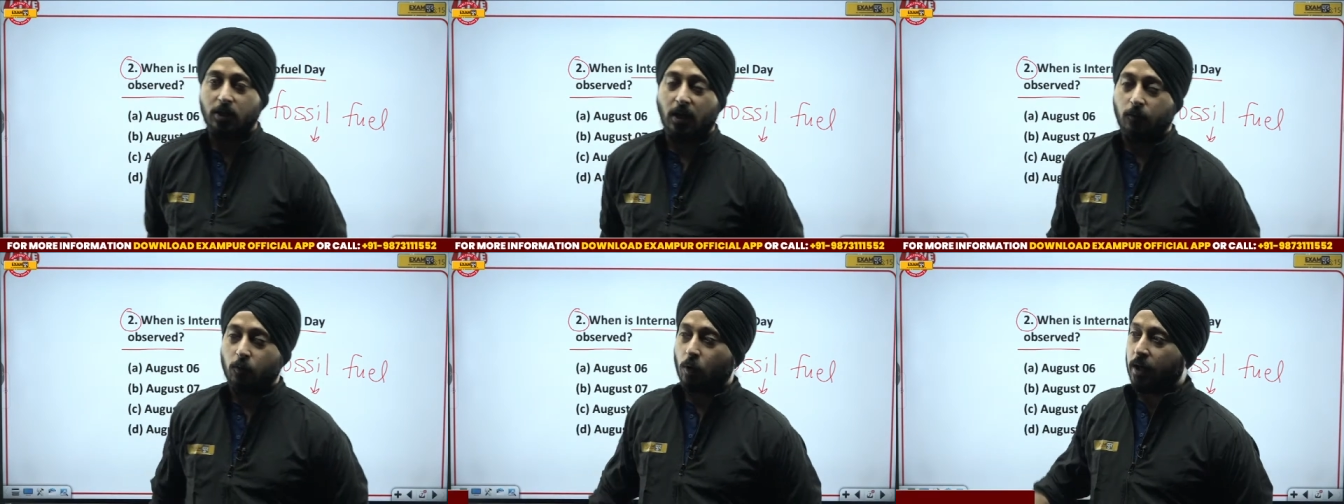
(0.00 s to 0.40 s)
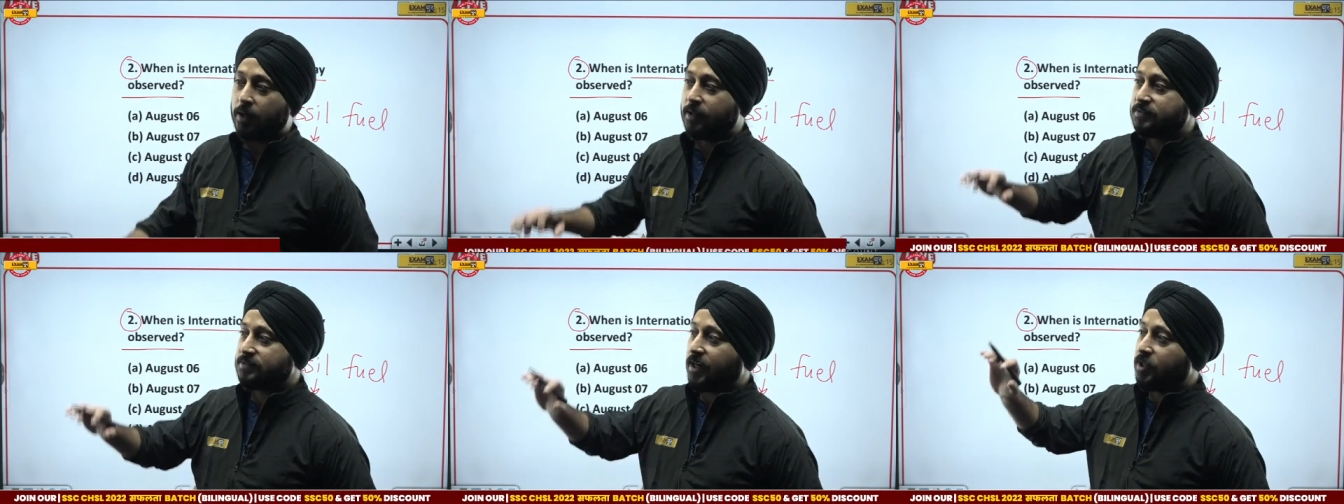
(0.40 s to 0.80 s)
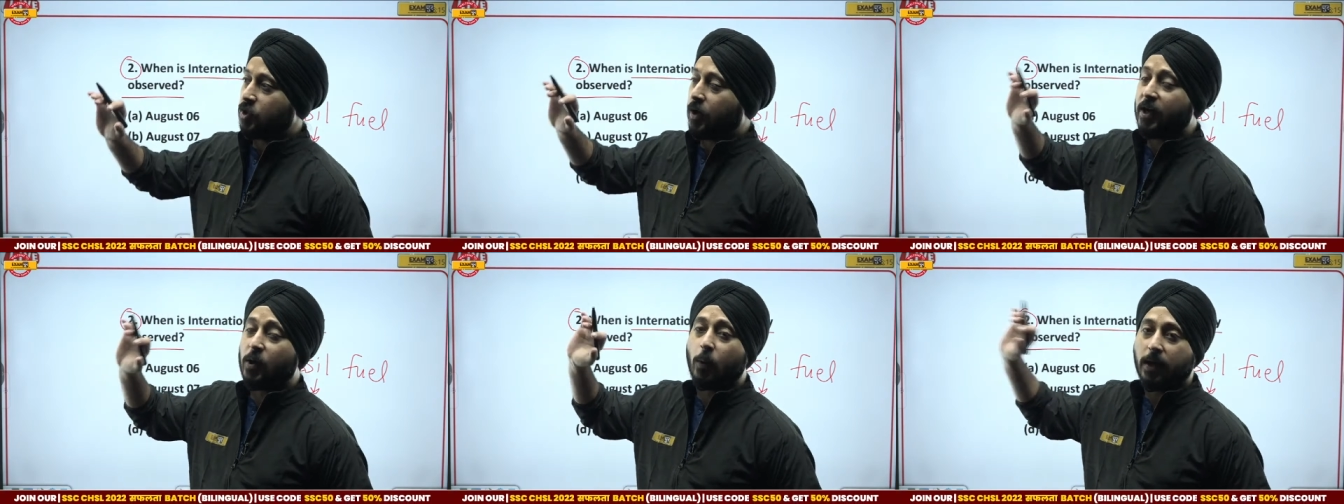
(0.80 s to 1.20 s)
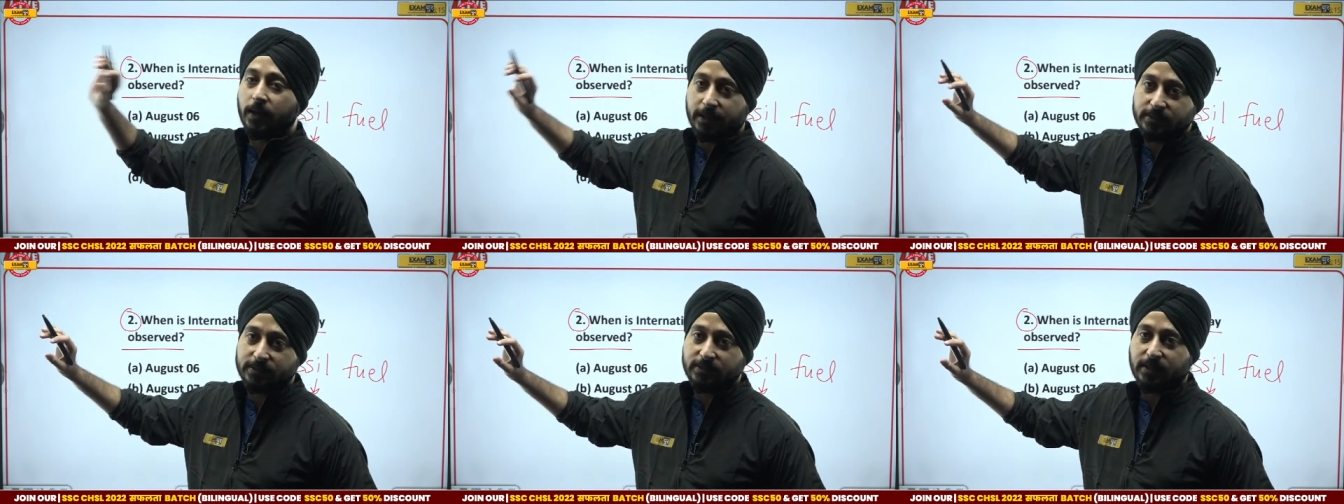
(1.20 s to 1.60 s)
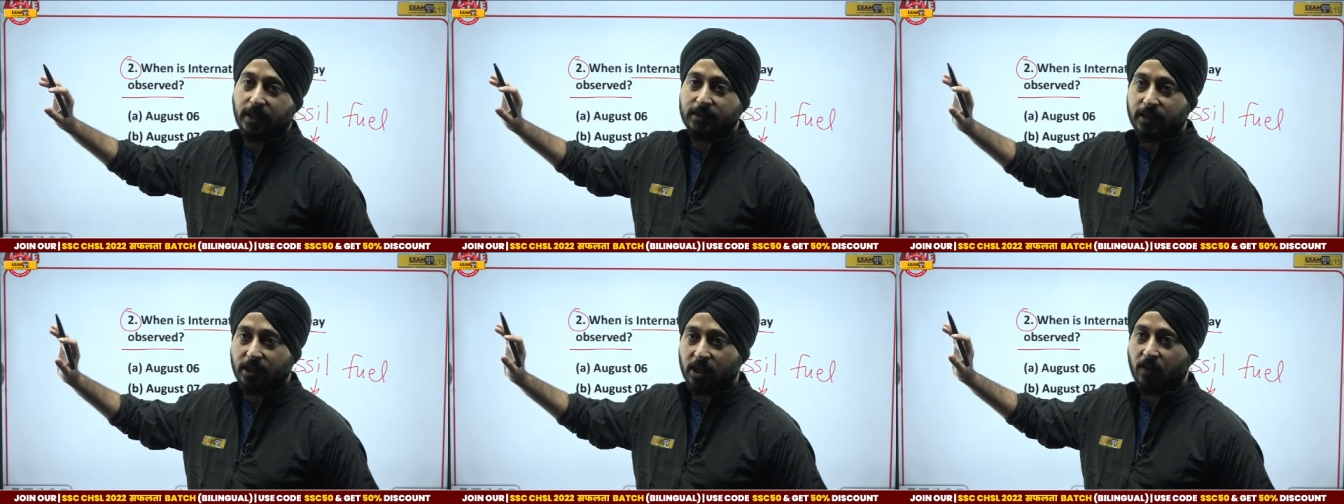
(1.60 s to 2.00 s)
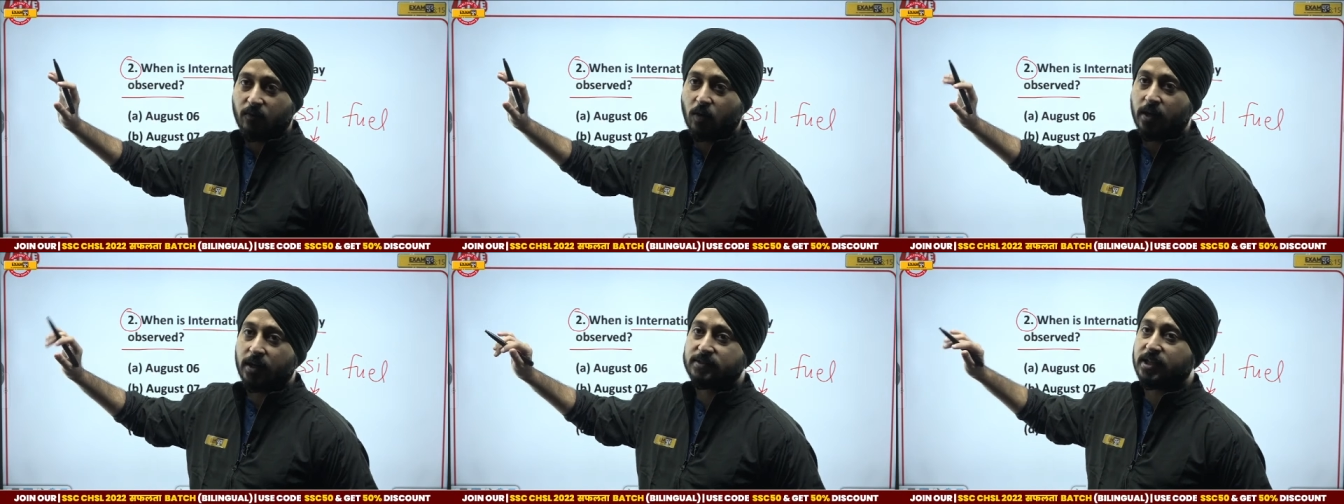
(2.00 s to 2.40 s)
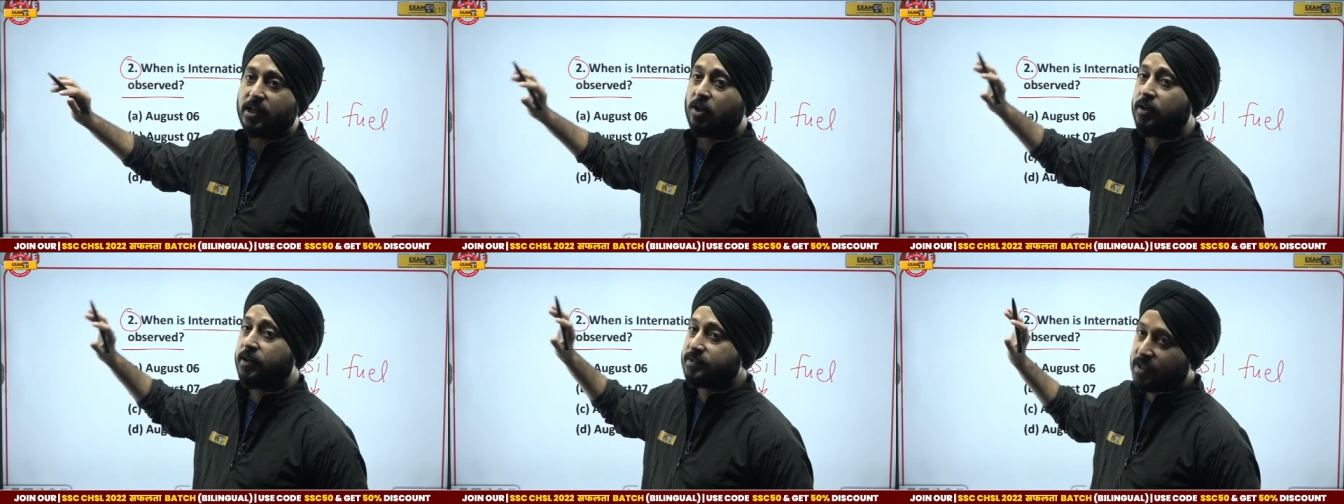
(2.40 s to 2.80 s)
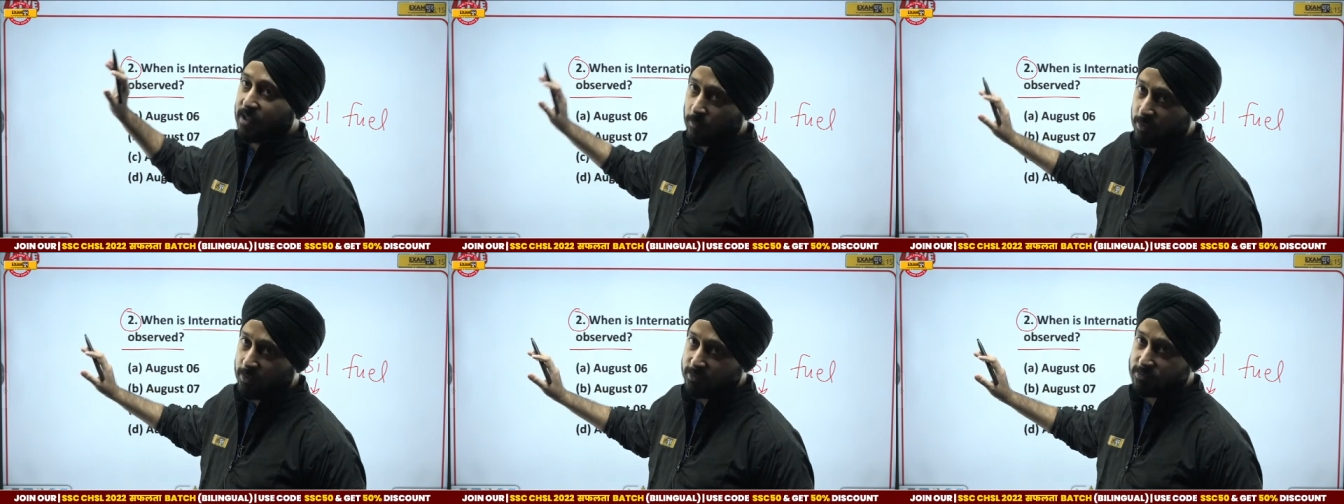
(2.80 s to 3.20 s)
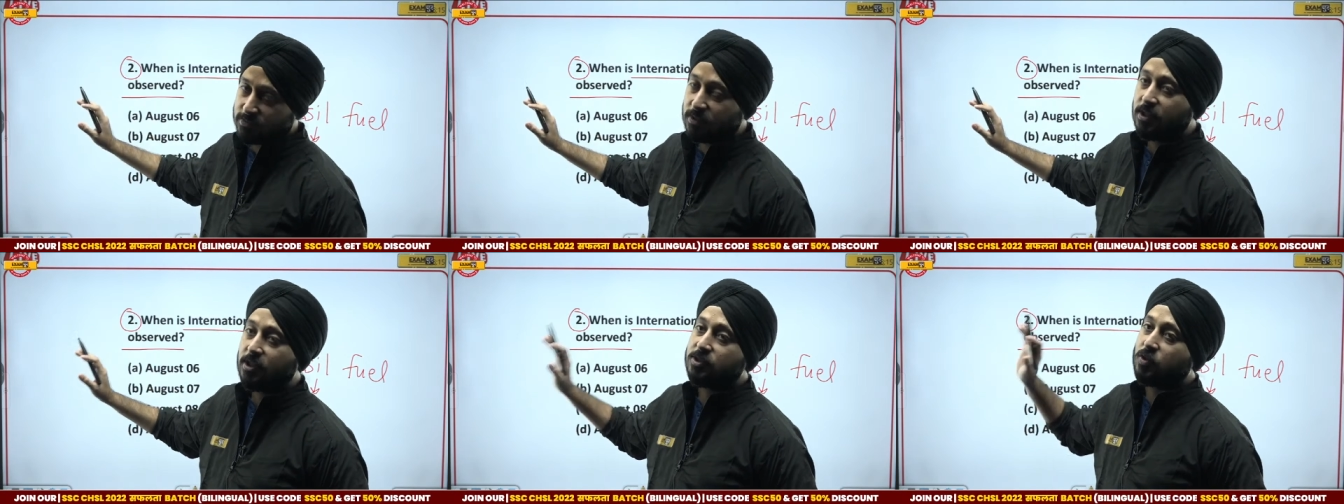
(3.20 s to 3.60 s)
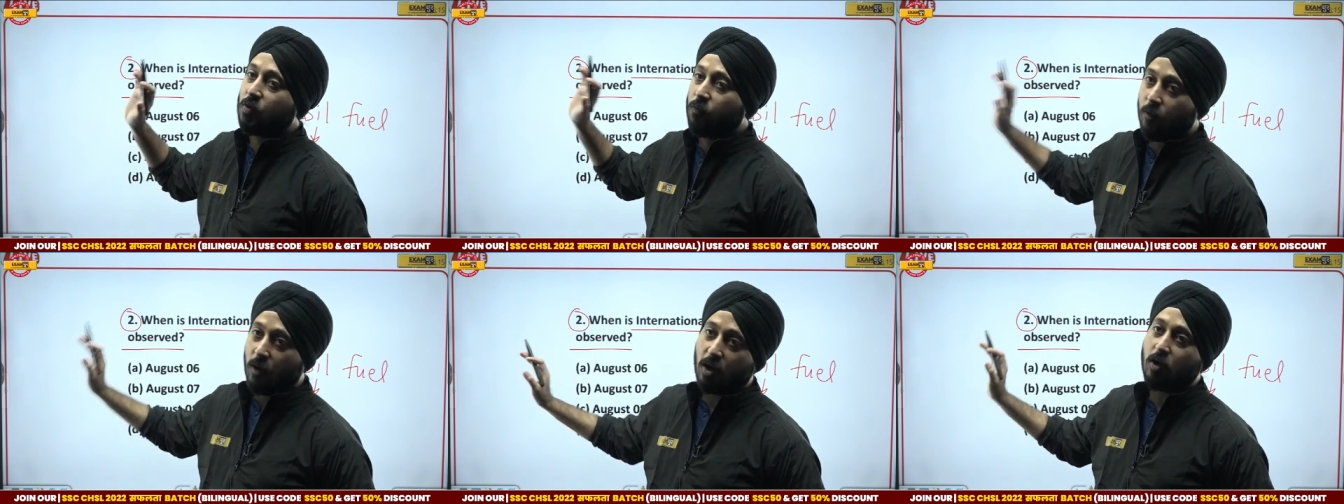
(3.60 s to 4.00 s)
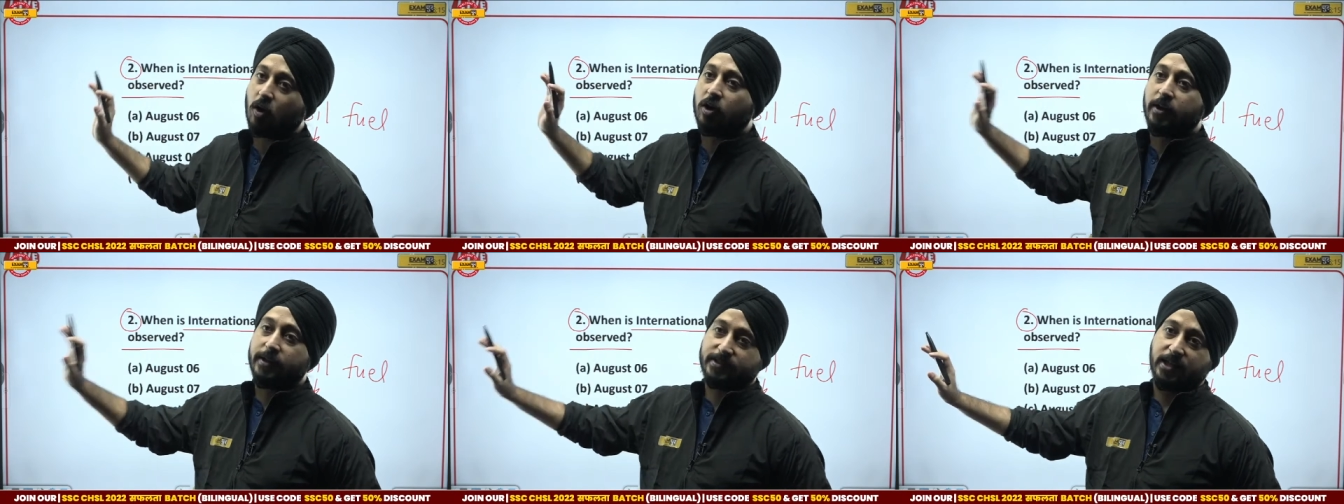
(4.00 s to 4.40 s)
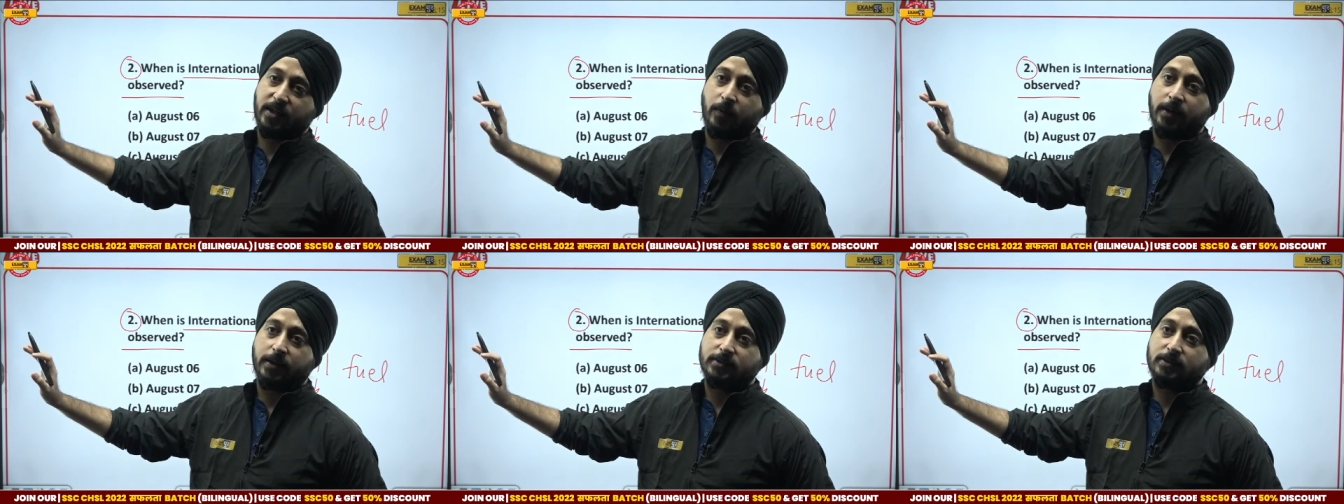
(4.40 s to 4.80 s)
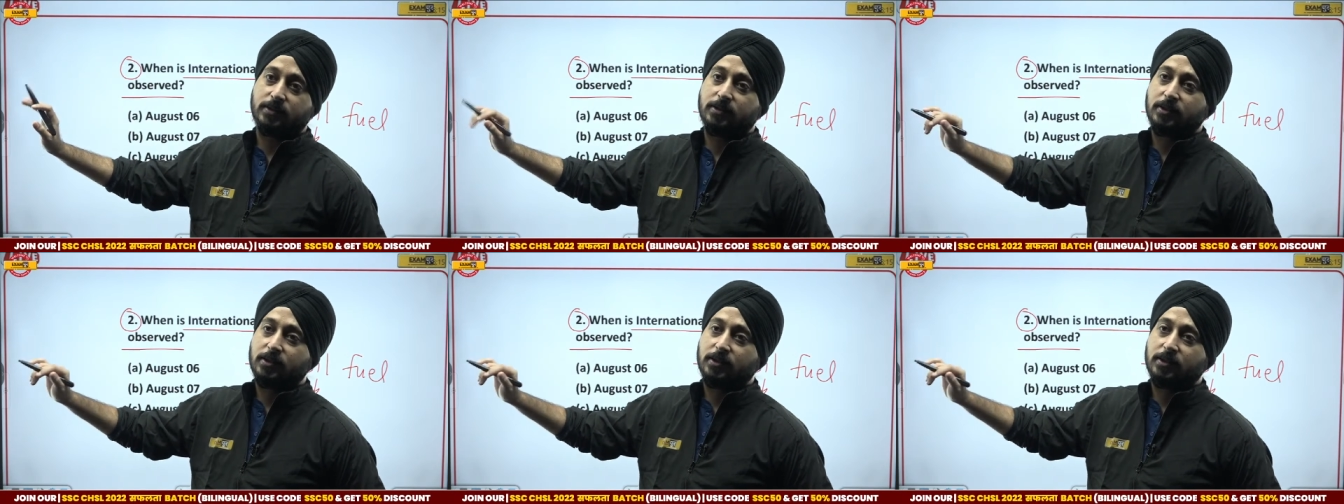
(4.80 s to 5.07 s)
you have to understand your advantages and then you have to understand your disadvantages. So work on your disadvantage.